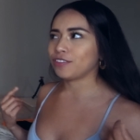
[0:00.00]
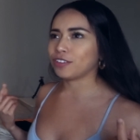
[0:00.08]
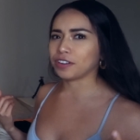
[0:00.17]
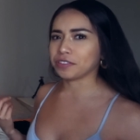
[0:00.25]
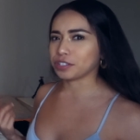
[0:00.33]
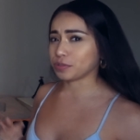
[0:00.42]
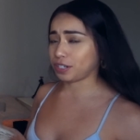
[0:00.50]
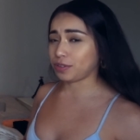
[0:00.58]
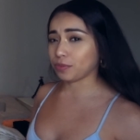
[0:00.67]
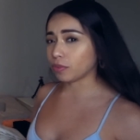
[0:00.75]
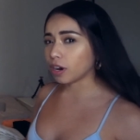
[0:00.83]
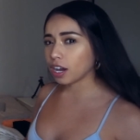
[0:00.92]
Forever
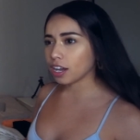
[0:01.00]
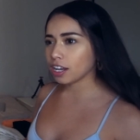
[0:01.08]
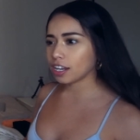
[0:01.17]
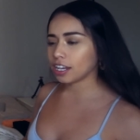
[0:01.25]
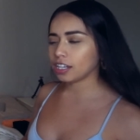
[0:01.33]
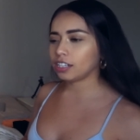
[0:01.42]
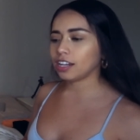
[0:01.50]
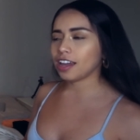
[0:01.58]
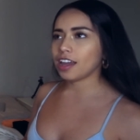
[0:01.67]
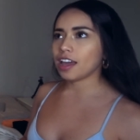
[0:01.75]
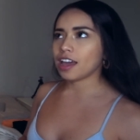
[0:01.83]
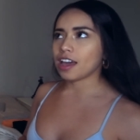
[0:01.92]
twenty-one,
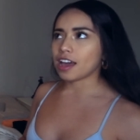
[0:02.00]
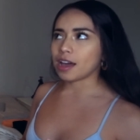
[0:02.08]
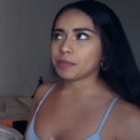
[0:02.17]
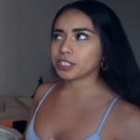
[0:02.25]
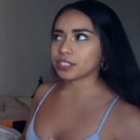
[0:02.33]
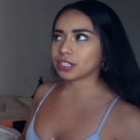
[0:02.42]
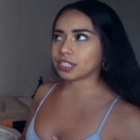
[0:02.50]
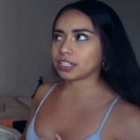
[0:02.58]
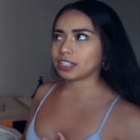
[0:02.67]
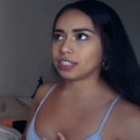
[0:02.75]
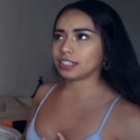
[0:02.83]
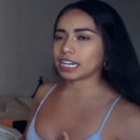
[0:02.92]

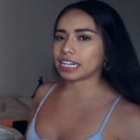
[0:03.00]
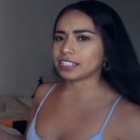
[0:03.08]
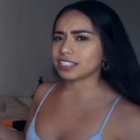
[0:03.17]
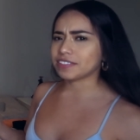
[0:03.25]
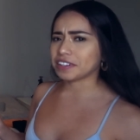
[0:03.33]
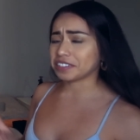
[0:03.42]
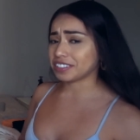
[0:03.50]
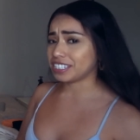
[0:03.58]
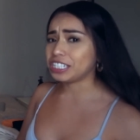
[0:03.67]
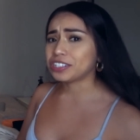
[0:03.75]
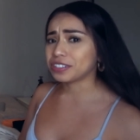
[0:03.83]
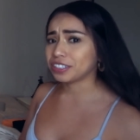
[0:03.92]
Amazon. I just found a
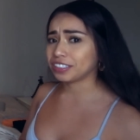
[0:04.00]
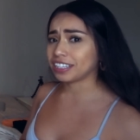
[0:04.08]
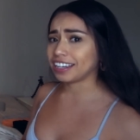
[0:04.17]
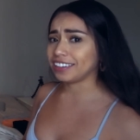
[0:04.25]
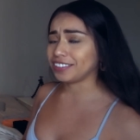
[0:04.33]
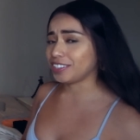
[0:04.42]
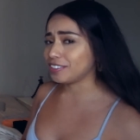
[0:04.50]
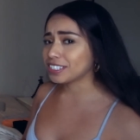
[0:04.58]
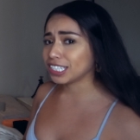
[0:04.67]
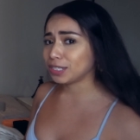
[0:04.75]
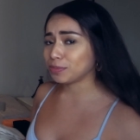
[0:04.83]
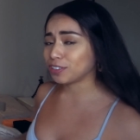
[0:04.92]
t-shirt that I don't use
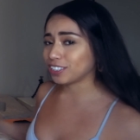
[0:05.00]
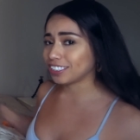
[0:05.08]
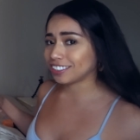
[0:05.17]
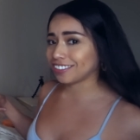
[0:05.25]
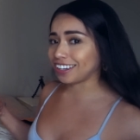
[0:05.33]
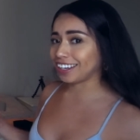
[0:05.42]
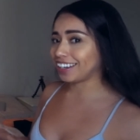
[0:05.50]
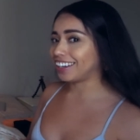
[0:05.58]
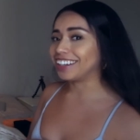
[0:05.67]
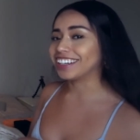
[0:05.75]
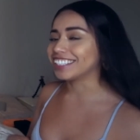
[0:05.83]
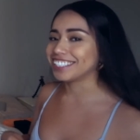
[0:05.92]
anymore, so I
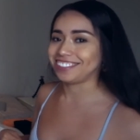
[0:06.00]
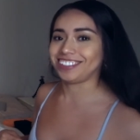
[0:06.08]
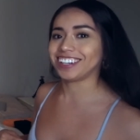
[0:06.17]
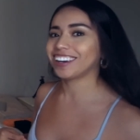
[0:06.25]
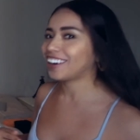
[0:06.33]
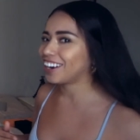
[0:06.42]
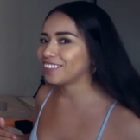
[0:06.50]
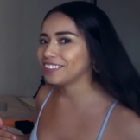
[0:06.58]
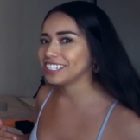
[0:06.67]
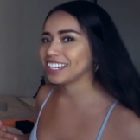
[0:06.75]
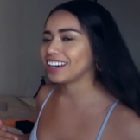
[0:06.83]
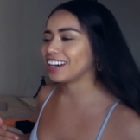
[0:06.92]
cut it into a crop
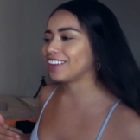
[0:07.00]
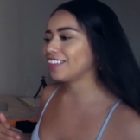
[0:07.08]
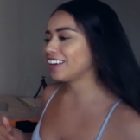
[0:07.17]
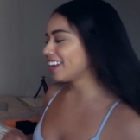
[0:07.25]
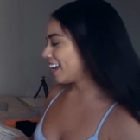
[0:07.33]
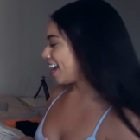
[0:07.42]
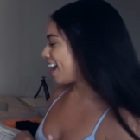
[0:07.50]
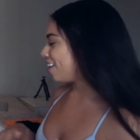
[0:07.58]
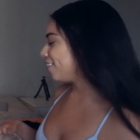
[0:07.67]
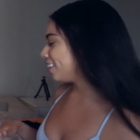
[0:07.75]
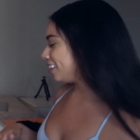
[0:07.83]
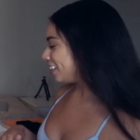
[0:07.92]
top.
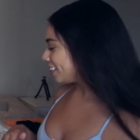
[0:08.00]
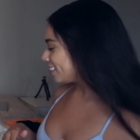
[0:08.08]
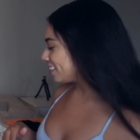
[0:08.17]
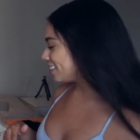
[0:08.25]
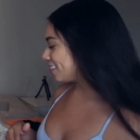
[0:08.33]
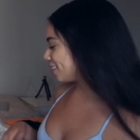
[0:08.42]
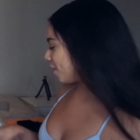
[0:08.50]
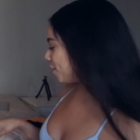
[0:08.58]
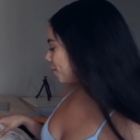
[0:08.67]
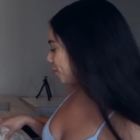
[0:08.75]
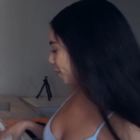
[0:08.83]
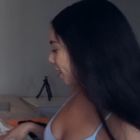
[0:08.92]
Everything's
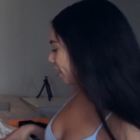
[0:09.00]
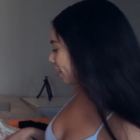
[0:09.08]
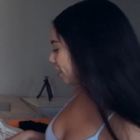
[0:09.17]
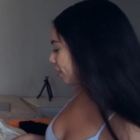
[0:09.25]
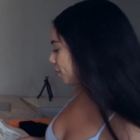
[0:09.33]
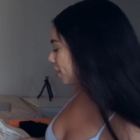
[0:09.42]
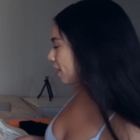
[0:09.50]
so random.